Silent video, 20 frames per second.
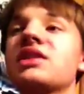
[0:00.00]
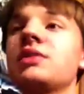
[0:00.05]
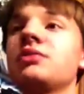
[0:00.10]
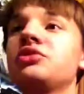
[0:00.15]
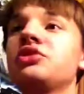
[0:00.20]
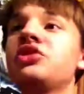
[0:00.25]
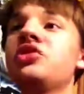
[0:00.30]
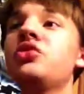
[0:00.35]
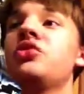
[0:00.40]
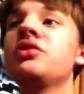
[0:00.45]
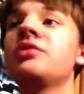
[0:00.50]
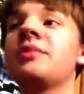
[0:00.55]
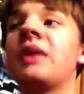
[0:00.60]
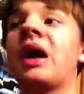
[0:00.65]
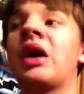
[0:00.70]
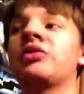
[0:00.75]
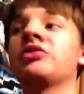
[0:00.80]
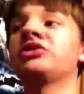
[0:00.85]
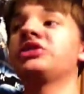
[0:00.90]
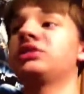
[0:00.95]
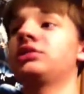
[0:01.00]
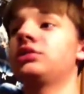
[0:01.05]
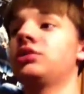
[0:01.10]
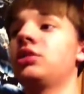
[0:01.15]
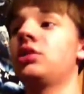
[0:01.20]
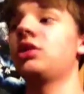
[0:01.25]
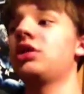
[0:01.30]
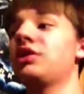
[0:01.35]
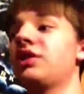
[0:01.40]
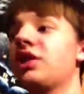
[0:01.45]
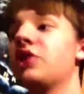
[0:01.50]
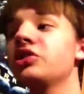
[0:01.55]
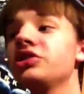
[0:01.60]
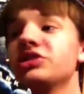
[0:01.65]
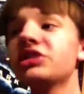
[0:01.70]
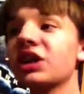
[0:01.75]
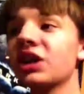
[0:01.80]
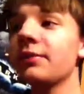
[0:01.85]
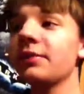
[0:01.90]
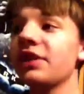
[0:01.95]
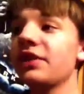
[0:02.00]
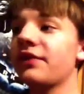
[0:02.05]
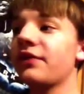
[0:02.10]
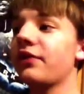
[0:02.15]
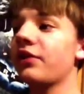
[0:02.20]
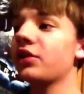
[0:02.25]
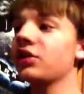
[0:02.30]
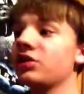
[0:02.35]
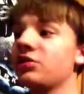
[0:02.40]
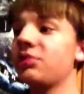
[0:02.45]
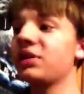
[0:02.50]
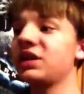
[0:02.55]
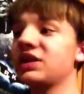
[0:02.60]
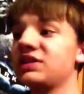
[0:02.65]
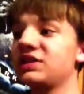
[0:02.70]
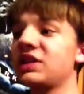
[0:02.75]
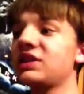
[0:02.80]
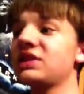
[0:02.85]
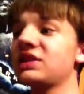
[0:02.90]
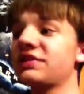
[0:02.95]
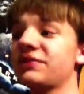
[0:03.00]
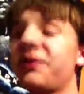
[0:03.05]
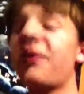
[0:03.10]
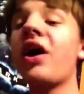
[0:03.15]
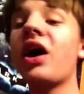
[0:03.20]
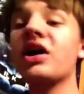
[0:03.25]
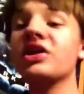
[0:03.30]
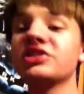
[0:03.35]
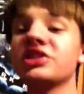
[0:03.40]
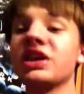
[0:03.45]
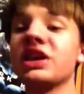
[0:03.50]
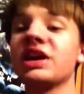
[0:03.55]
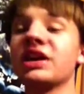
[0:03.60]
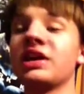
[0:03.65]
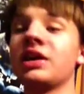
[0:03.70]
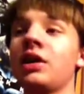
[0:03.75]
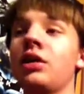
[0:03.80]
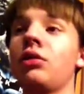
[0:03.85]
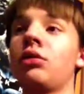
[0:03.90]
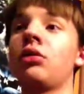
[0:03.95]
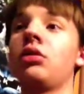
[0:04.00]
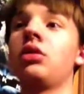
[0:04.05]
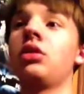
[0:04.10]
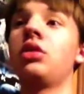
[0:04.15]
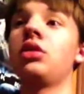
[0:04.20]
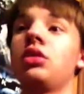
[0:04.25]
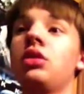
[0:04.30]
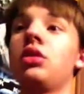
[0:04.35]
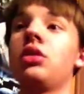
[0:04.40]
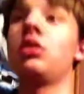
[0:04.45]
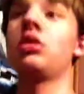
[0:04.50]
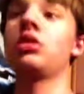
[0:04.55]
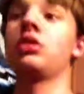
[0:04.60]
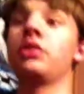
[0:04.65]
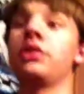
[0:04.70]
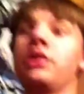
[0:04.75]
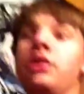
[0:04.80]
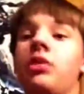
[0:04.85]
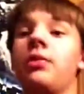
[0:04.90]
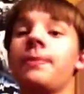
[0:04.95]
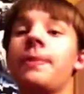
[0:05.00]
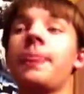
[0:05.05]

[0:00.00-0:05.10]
them to the mountain. They couldn't take them any further because that's as far as they could go. You know,